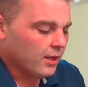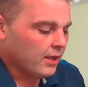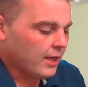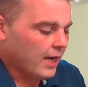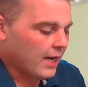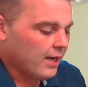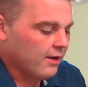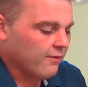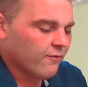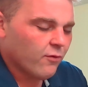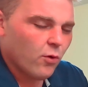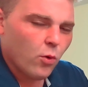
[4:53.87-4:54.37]

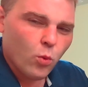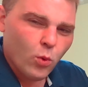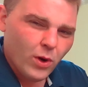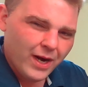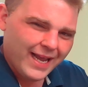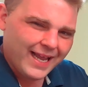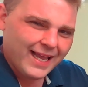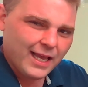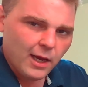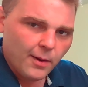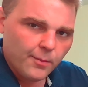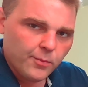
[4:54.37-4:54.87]
kind of what
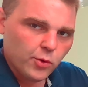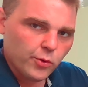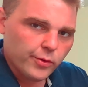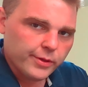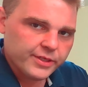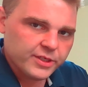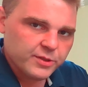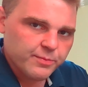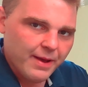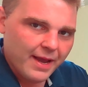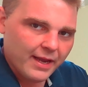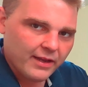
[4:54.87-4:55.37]
I come to
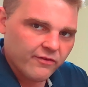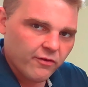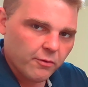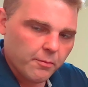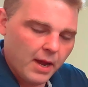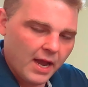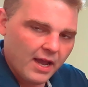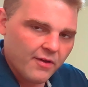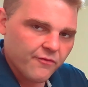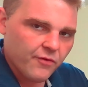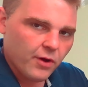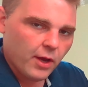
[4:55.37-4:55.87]
expect from
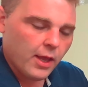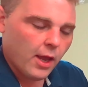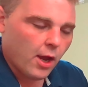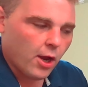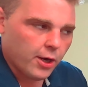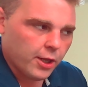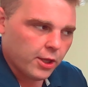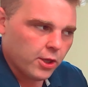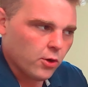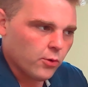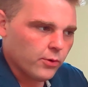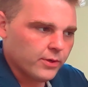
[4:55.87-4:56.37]
iFi
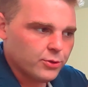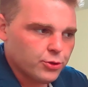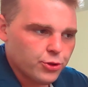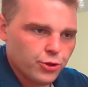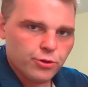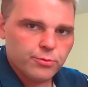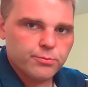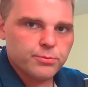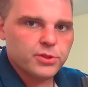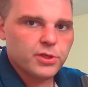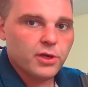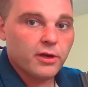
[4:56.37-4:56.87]
audio in
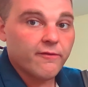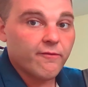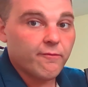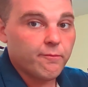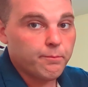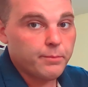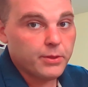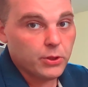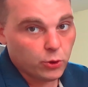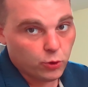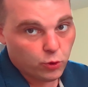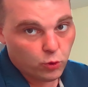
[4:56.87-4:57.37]
terms
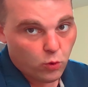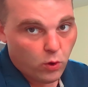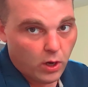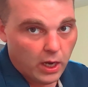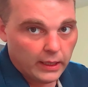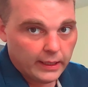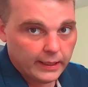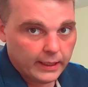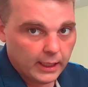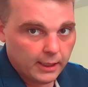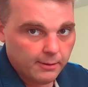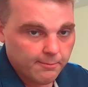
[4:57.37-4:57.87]
of build
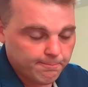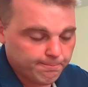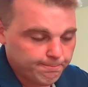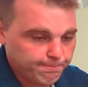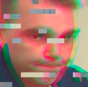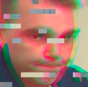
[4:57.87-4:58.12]
quality.